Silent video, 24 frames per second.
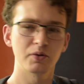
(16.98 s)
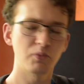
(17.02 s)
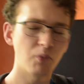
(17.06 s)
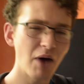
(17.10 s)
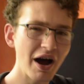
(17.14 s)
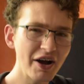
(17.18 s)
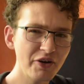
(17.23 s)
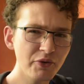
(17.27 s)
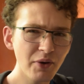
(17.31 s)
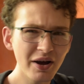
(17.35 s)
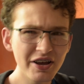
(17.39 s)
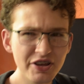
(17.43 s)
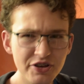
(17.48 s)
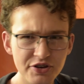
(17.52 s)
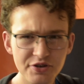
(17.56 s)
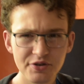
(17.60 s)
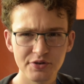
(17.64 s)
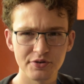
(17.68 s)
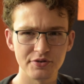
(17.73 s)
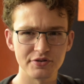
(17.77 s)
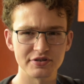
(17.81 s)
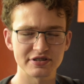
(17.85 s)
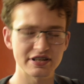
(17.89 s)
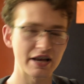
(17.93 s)
why do I
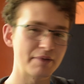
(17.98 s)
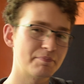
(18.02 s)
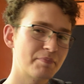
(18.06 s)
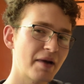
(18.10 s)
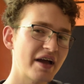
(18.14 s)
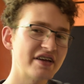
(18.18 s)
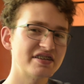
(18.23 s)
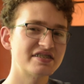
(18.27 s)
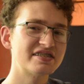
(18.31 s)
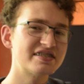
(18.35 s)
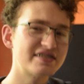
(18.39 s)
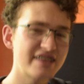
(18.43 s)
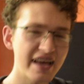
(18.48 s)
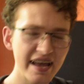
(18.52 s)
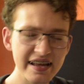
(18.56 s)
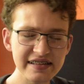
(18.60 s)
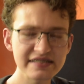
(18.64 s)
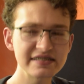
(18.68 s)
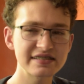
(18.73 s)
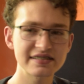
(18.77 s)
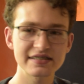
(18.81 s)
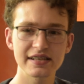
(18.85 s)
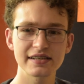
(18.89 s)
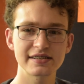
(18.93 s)
use a base
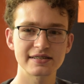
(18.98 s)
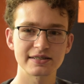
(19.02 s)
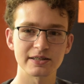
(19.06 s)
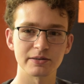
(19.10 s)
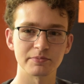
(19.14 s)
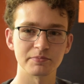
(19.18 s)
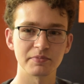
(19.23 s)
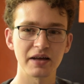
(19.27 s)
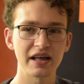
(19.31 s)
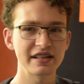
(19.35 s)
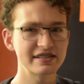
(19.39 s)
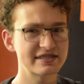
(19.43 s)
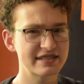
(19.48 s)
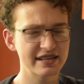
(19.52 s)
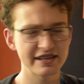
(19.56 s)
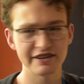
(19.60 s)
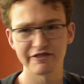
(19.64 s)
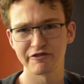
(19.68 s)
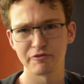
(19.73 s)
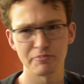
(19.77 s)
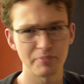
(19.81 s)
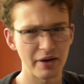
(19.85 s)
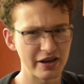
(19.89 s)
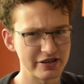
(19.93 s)
10 system instead
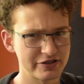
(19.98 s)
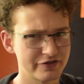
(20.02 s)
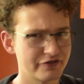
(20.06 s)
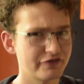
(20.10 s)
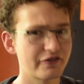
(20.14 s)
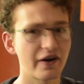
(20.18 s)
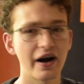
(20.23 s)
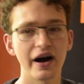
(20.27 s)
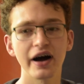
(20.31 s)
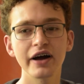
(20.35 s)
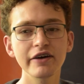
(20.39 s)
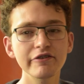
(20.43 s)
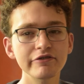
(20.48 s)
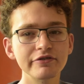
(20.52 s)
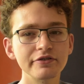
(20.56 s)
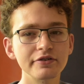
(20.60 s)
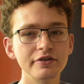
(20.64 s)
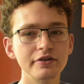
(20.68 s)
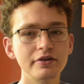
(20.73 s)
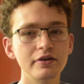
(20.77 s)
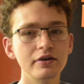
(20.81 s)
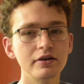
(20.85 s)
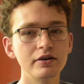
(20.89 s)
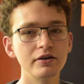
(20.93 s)
of a base 5?
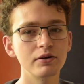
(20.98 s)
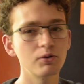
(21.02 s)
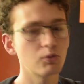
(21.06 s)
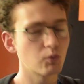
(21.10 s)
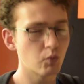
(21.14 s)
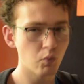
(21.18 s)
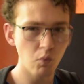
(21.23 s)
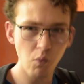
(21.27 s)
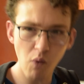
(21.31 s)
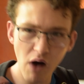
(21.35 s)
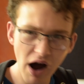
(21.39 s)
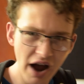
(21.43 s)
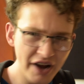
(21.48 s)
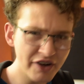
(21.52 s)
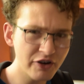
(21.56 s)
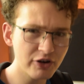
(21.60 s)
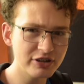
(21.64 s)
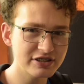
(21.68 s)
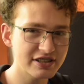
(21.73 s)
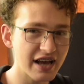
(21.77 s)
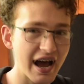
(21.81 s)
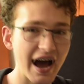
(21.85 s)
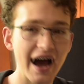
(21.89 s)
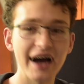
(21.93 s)
Why
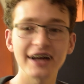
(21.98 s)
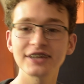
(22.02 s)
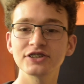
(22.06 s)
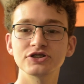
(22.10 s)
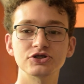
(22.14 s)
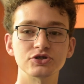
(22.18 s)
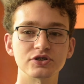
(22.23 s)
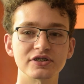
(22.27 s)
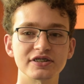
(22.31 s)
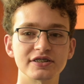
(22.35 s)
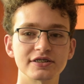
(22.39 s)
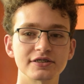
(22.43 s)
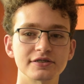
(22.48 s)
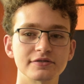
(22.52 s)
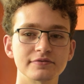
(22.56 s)
not 100?